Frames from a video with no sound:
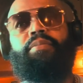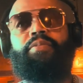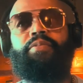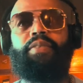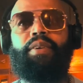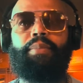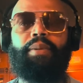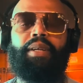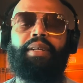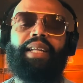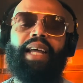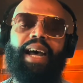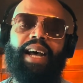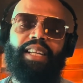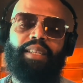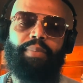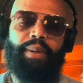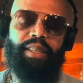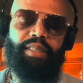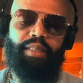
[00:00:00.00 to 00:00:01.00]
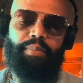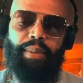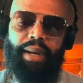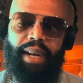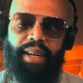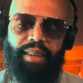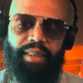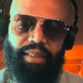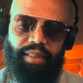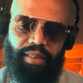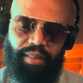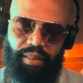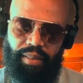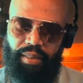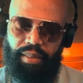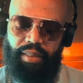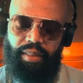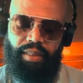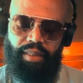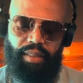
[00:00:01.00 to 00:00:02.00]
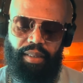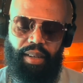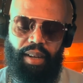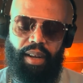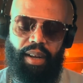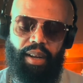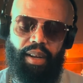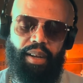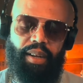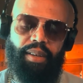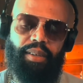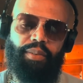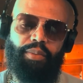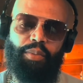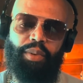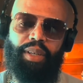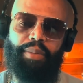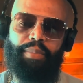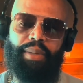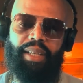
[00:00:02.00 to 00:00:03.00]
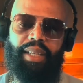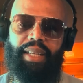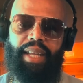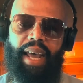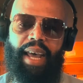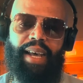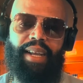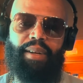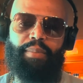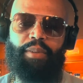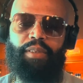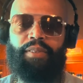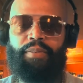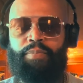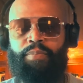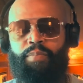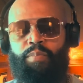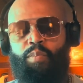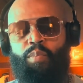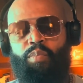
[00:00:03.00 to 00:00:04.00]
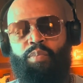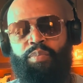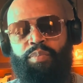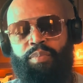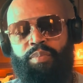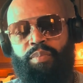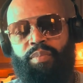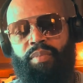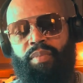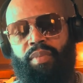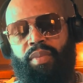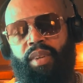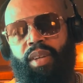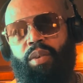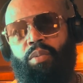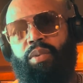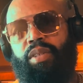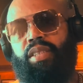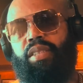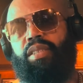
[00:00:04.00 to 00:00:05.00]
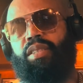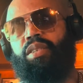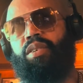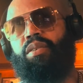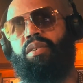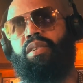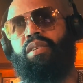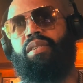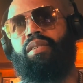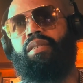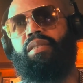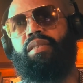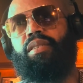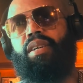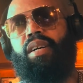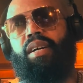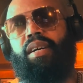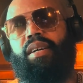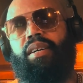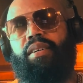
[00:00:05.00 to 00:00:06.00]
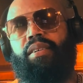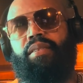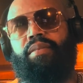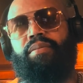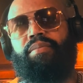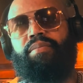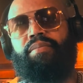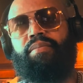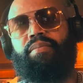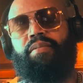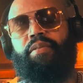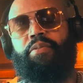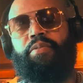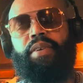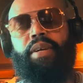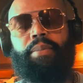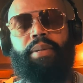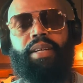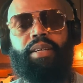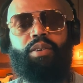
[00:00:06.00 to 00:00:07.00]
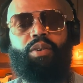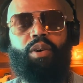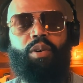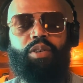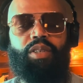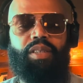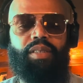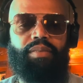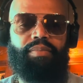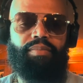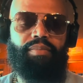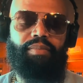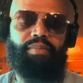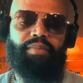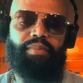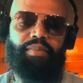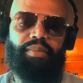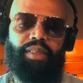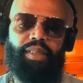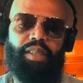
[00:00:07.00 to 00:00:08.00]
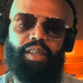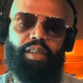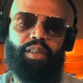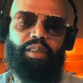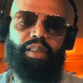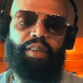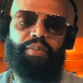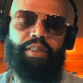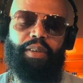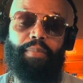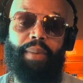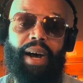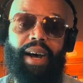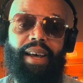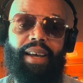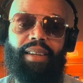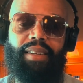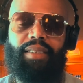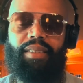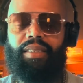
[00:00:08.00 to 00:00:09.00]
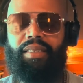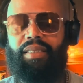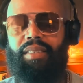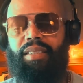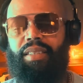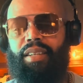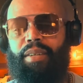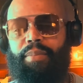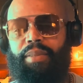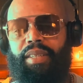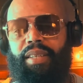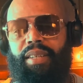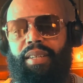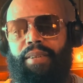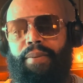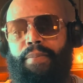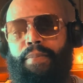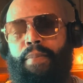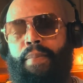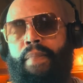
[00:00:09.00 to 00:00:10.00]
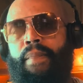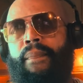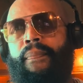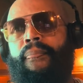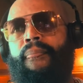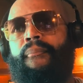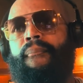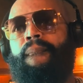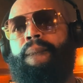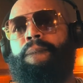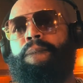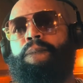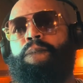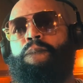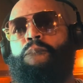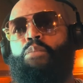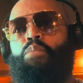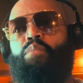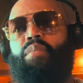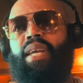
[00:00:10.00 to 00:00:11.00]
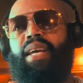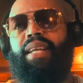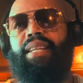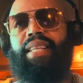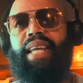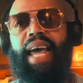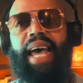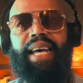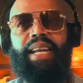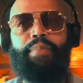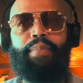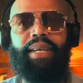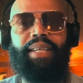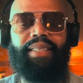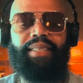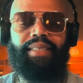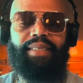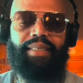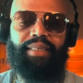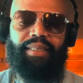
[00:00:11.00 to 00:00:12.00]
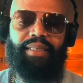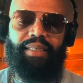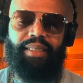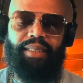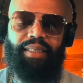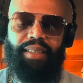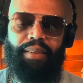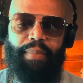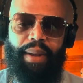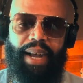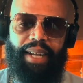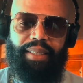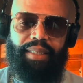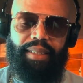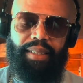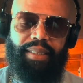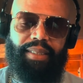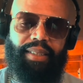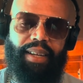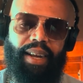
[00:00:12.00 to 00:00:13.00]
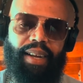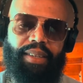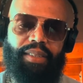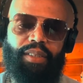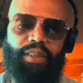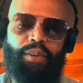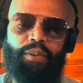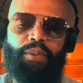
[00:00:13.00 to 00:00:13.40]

feminine aspects about us. One being the animal, which is your feminine quotient, you know, of the mind. You know what I'm saying? And the animus is the masculine side. So